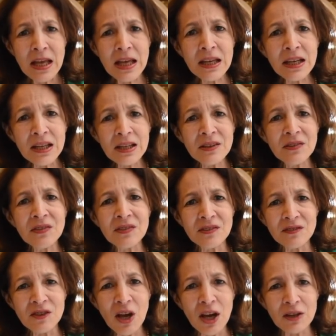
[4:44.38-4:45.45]
It is
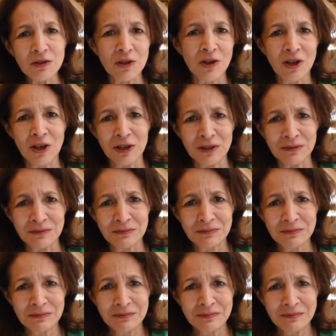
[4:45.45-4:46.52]
not gone.
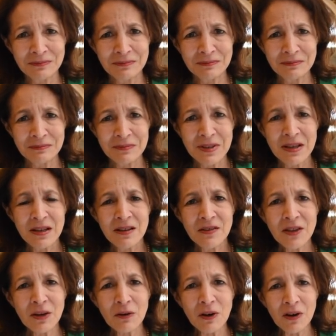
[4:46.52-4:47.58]

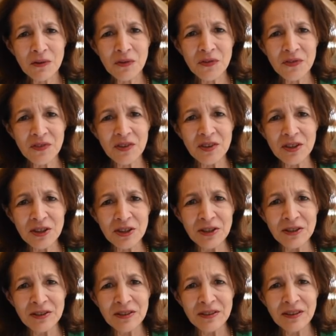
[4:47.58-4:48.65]
There are
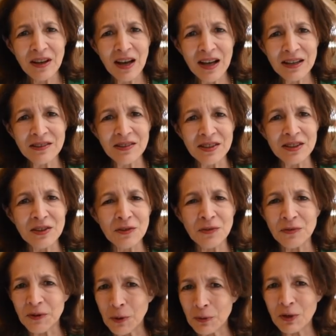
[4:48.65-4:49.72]
still ideas
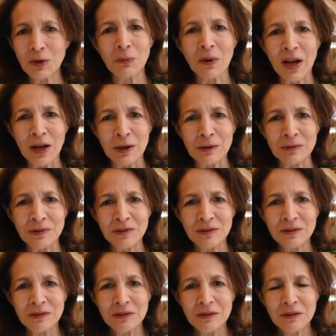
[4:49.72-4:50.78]
floating around
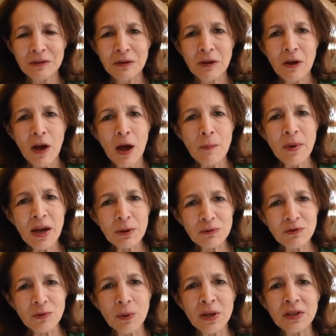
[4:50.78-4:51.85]

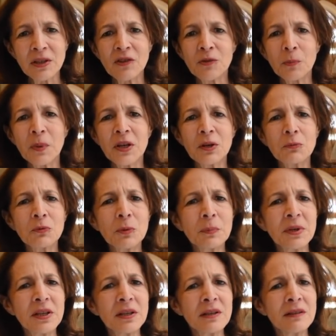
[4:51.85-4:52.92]
about doing this, but it will
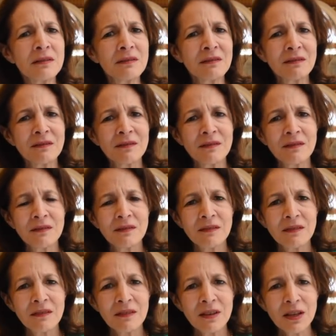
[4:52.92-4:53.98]
be
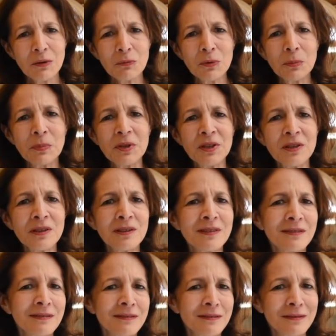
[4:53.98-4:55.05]
it will be
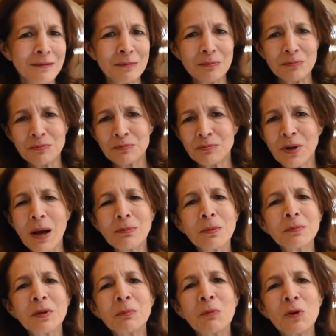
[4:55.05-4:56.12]

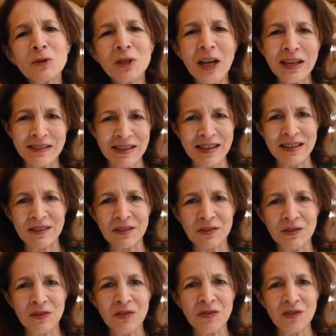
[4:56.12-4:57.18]
probably more light-handed
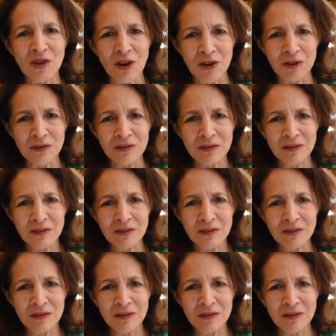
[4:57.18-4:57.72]
to start.